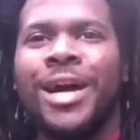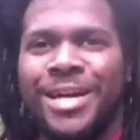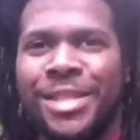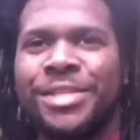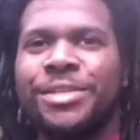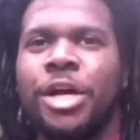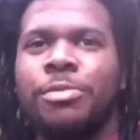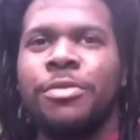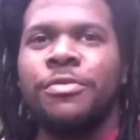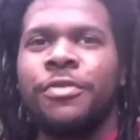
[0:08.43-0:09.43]
Ha, this is
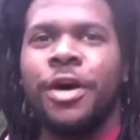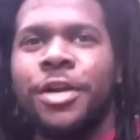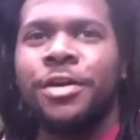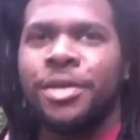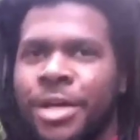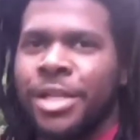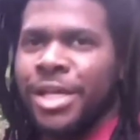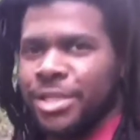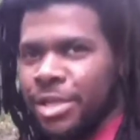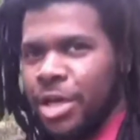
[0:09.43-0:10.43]
gonna be fun.
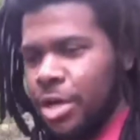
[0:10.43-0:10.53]
Let's